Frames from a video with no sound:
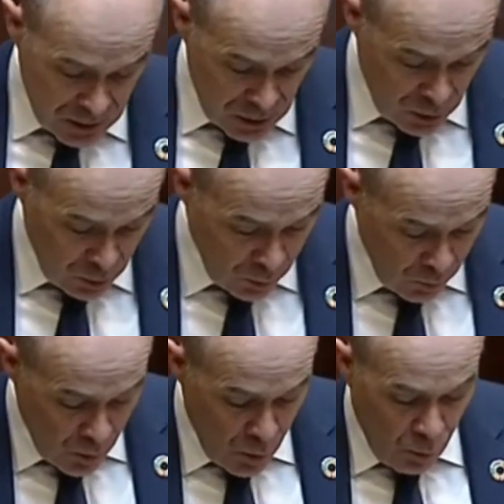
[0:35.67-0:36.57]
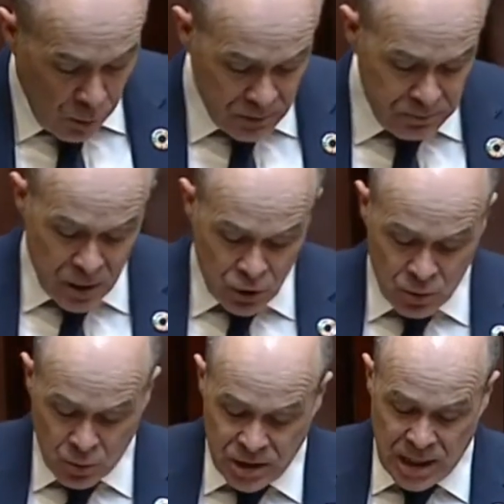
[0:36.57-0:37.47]
to know what measures
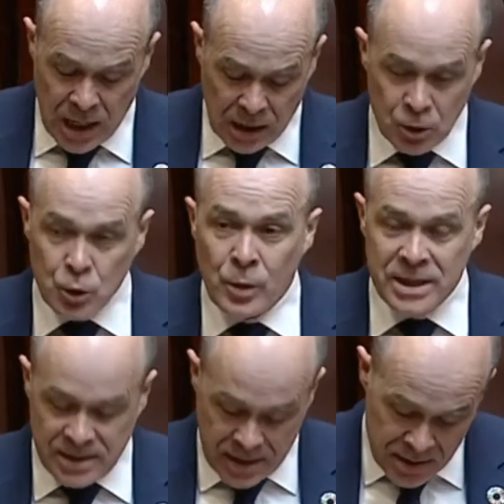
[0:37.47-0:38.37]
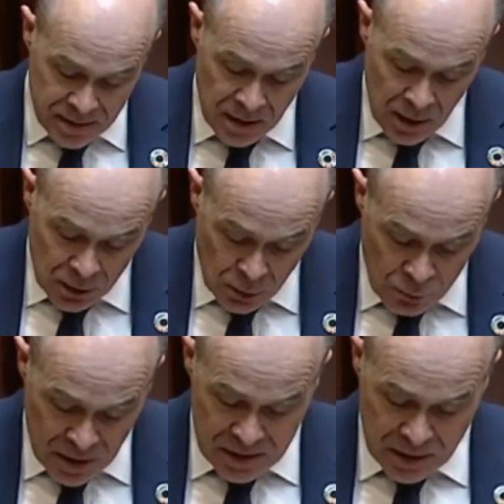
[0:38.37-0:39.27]
were taken to assess the
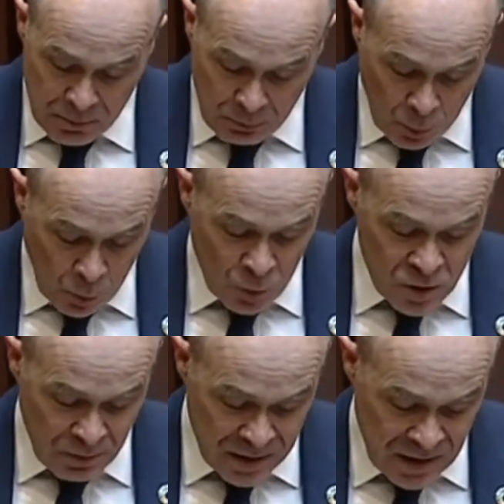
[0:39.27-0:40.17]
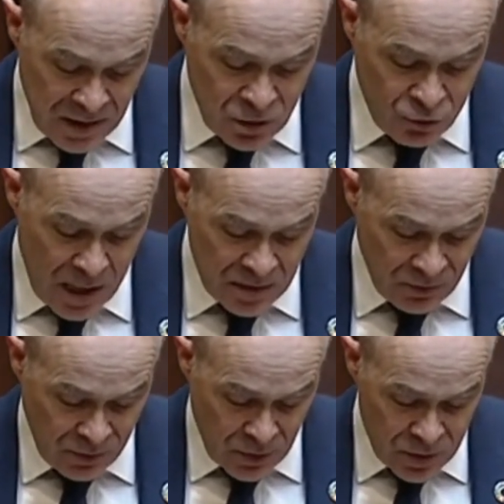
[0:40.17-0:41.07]
risk posed by these
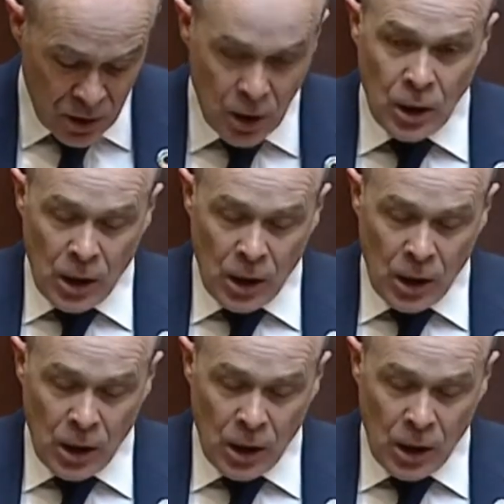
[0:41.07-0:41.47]
transfers